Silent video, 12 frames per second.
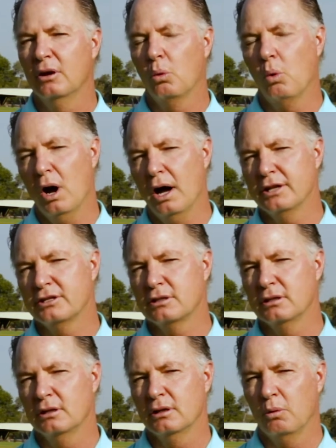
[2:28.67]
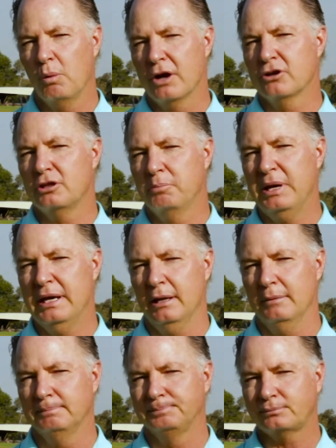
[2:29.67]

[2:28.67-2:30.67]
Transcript: was, where's the pin?